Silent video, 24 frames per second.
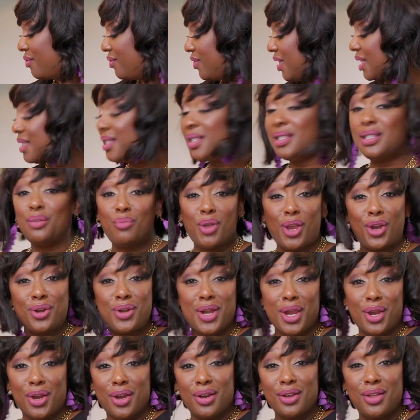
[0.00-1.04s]
this is the
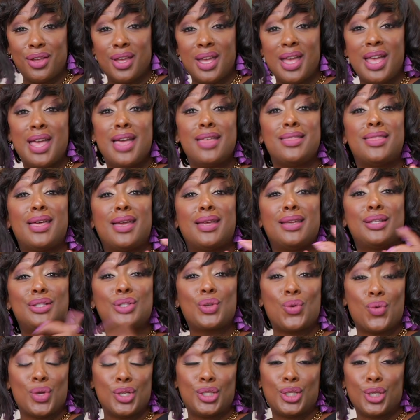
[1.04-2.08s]
marinara that is
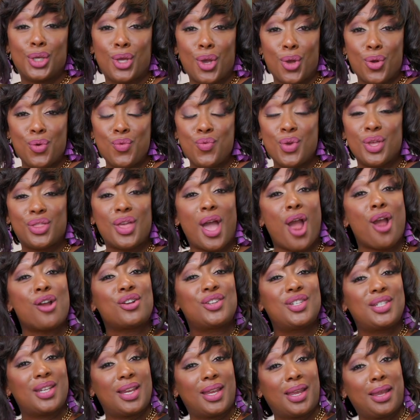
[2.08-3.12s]
going to go with our
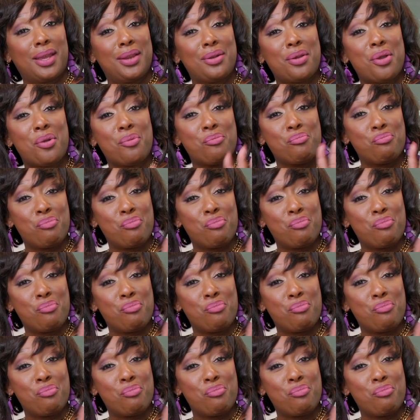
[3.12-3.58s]
chicken